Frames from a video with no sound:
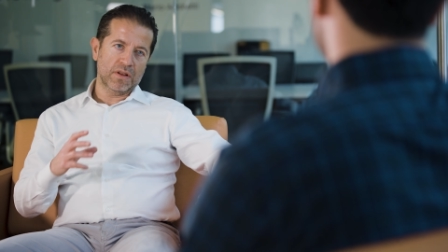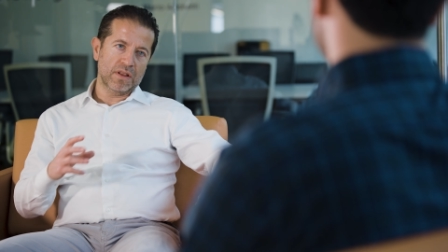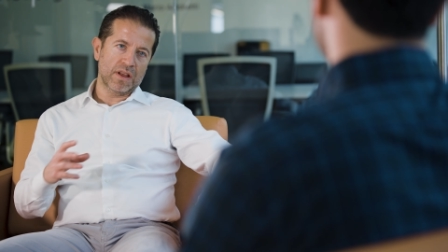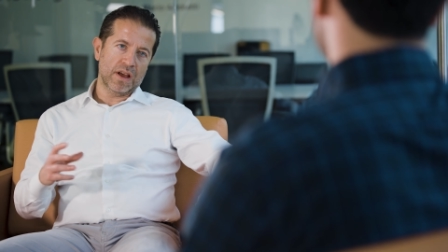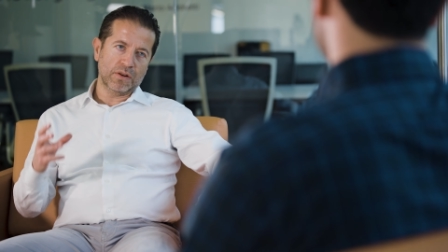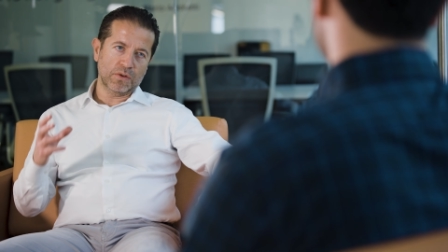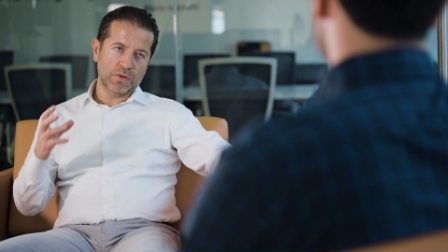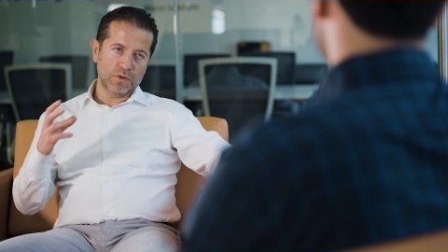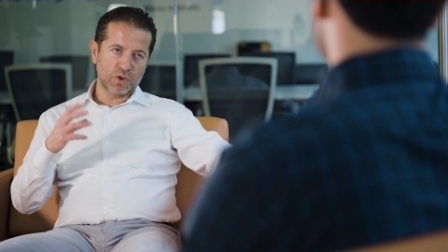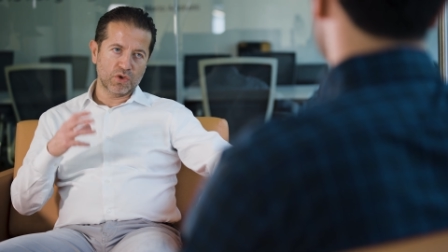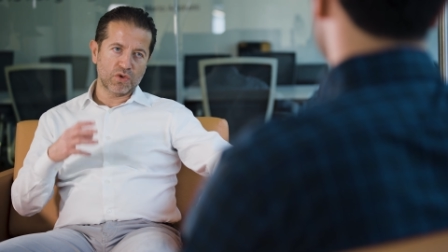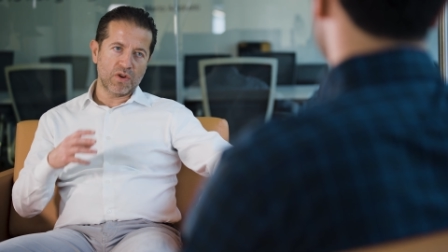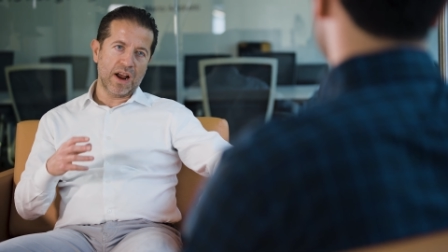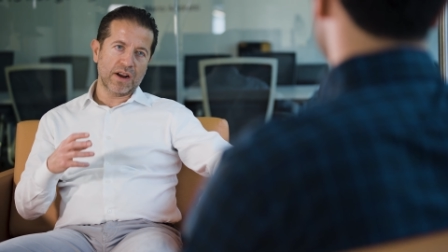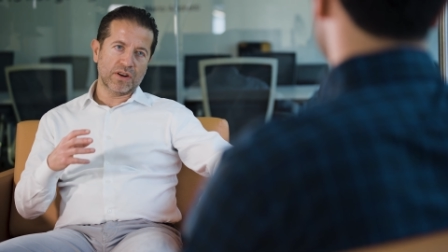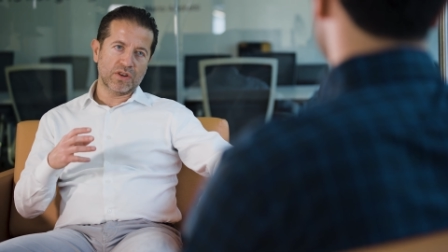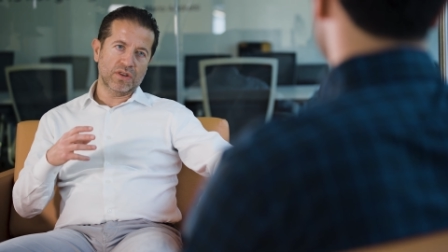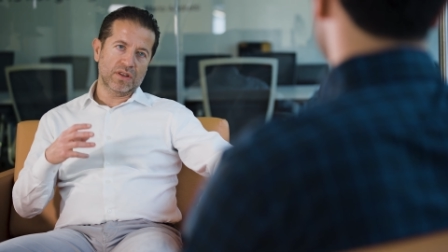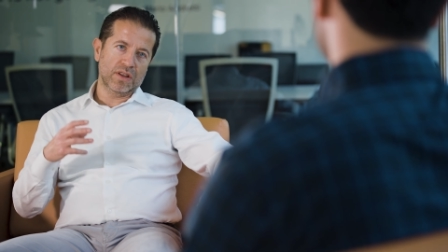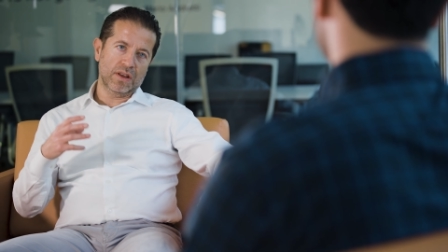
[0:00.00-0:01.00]
lot of good
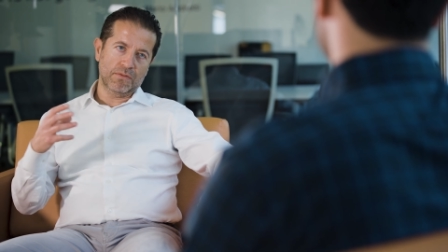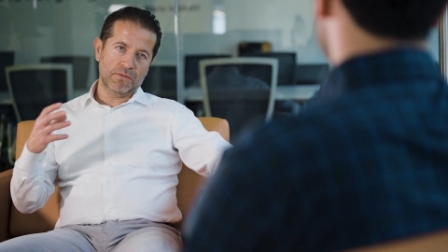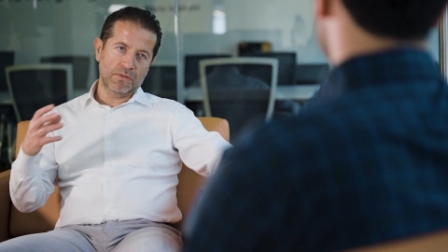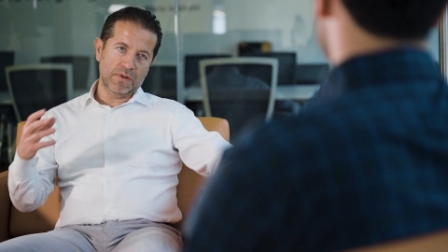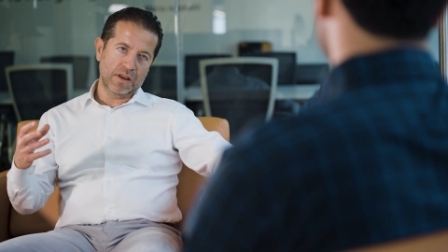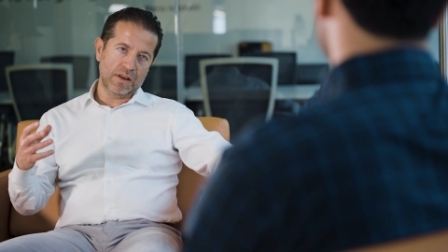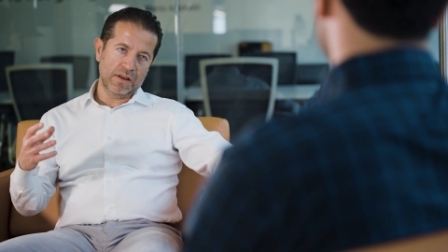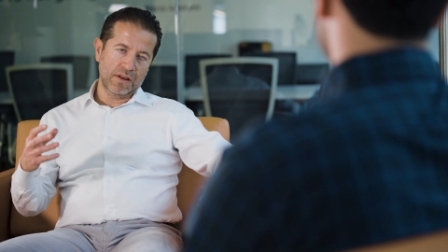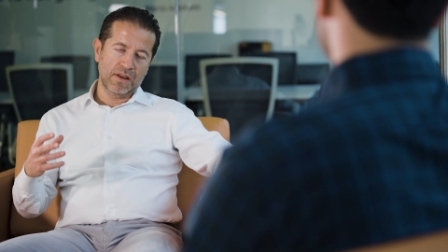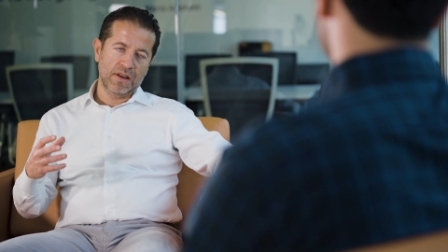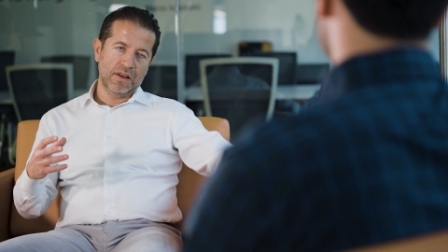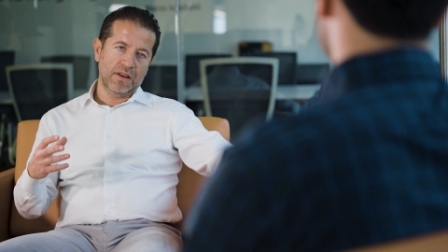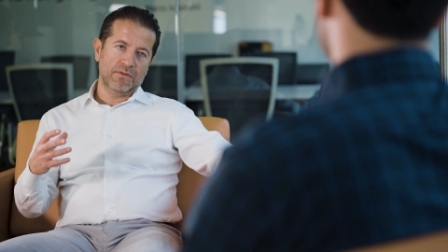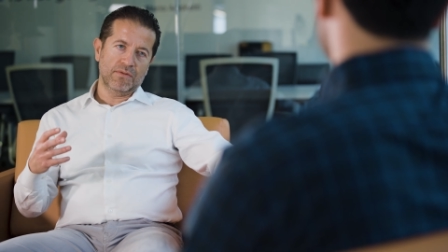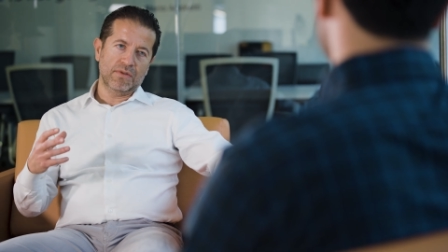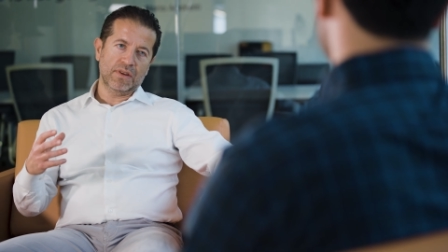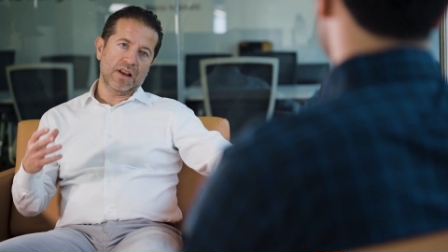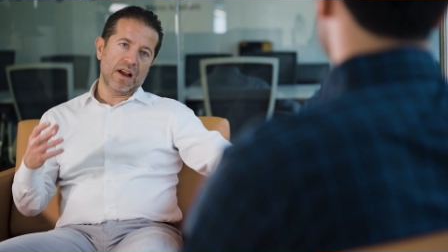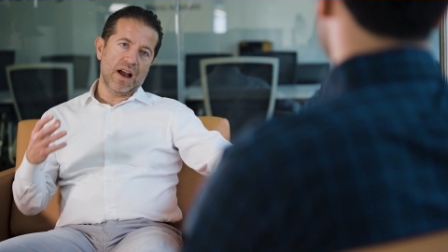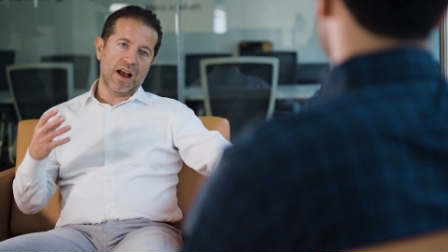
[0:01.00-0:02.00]
traction that we, we
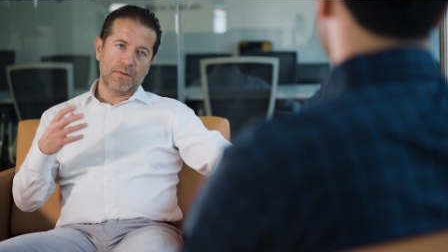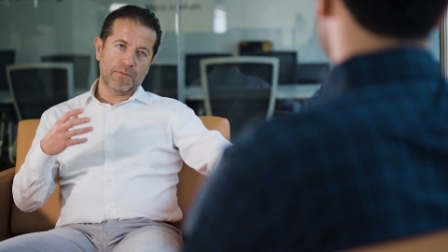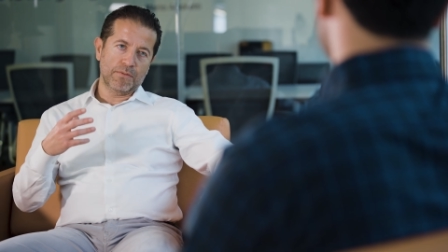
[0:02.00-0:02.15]
got